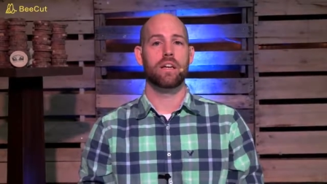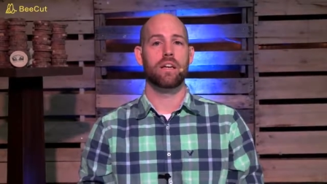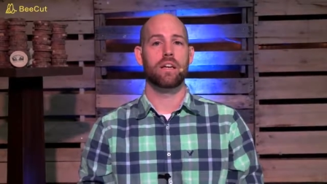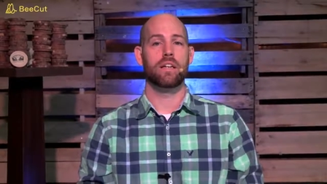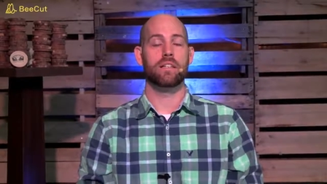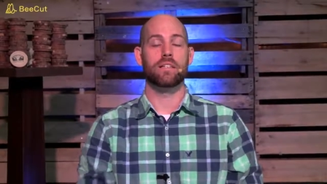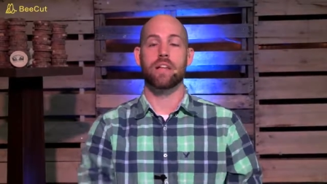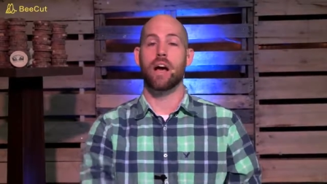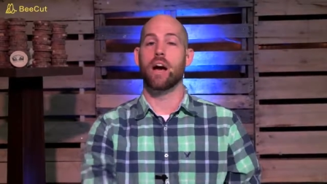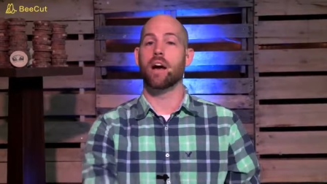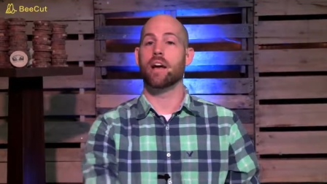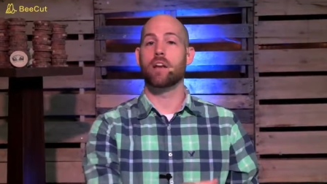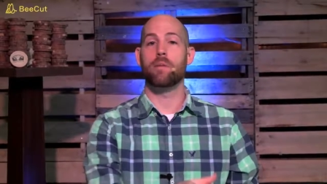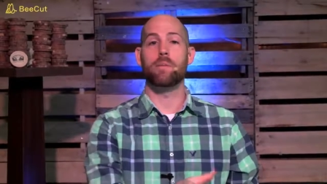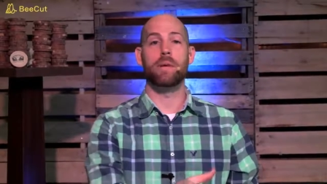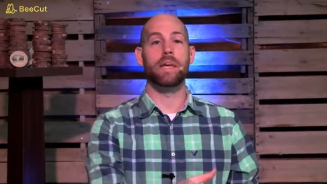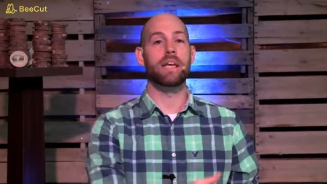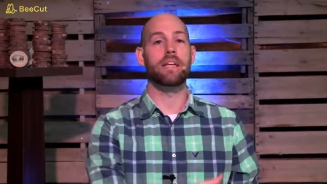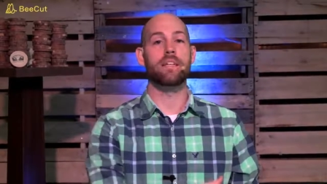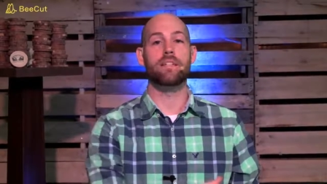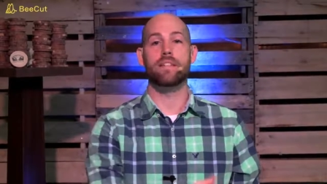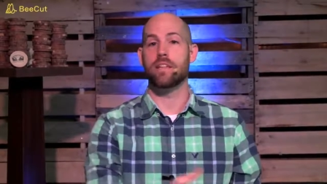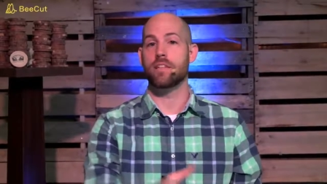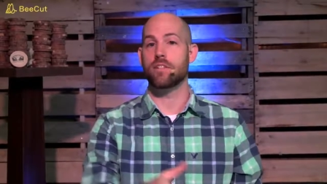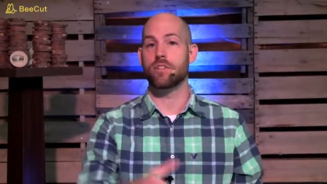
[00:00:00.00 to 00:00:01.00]
It's not going to be
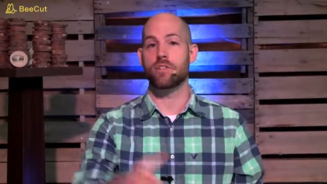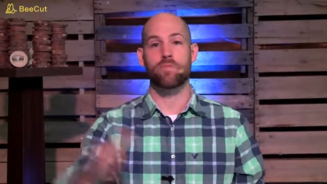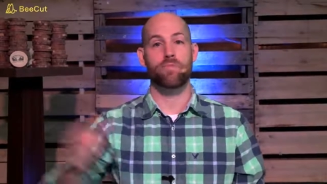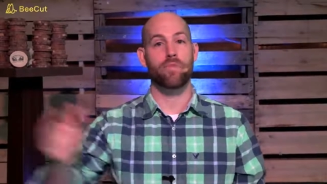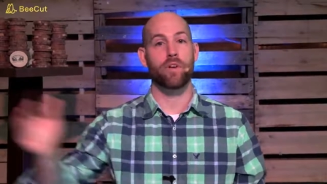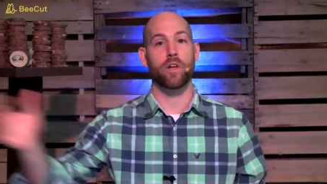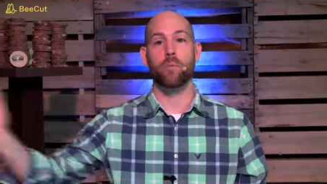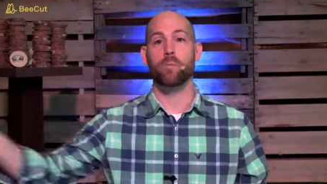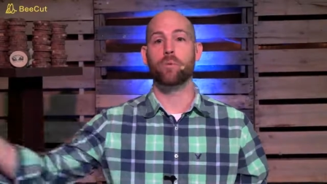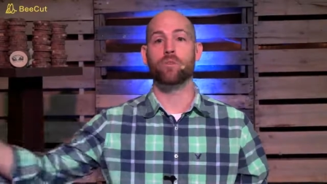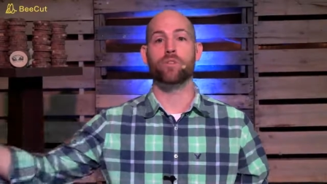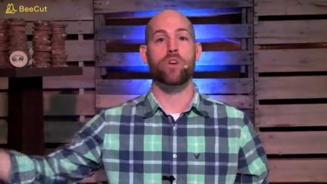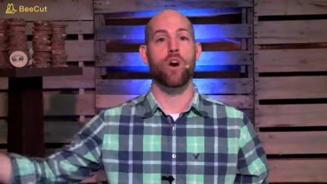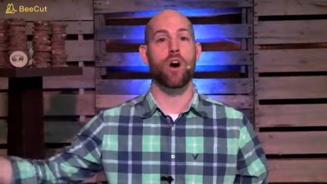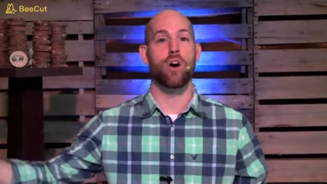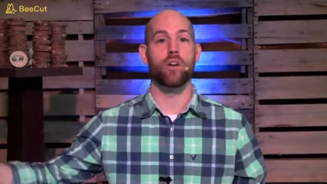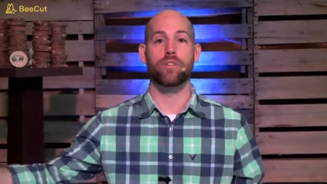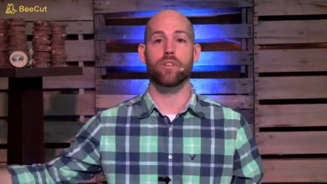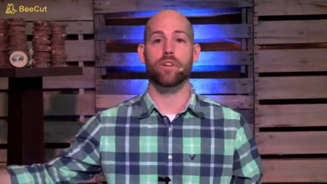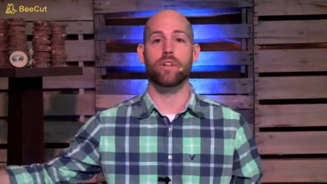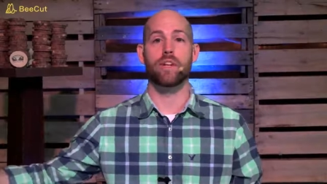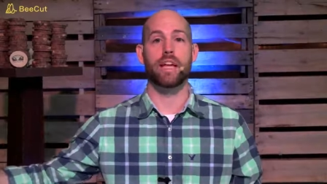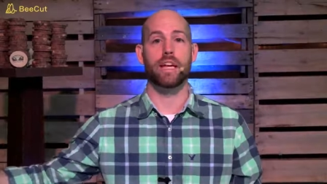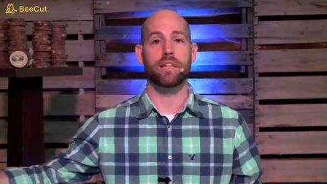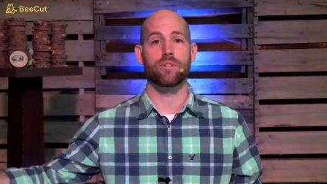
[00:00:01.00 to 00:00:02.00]
easy. Philip was called
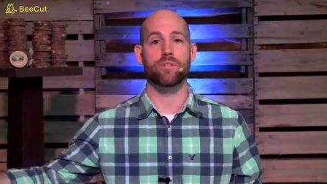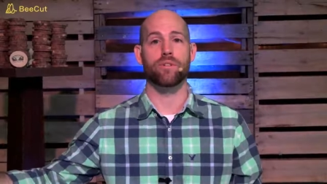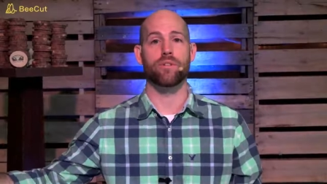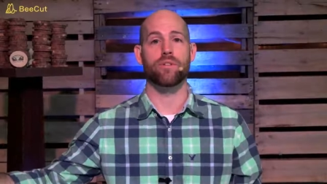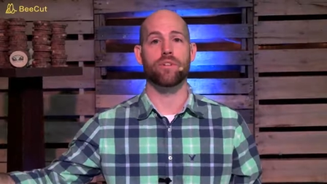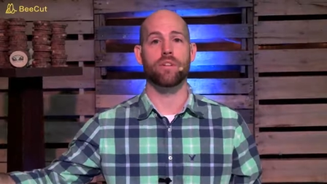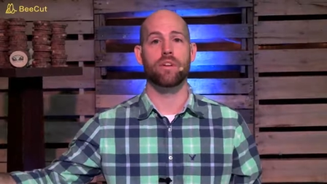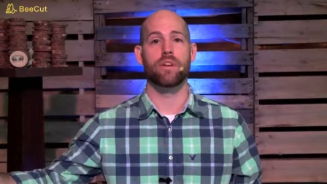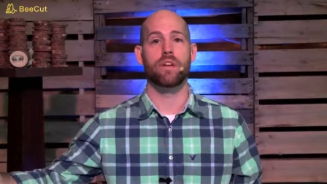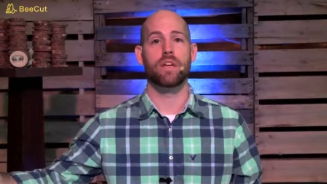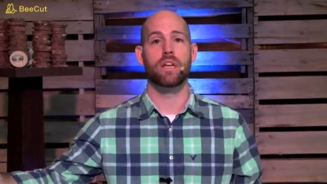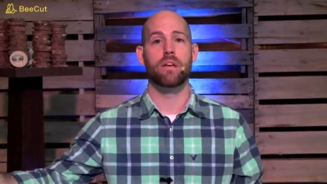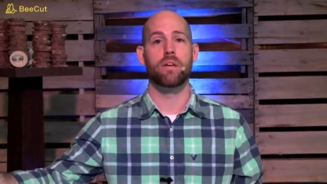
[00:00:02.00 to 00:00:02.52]
to a desert.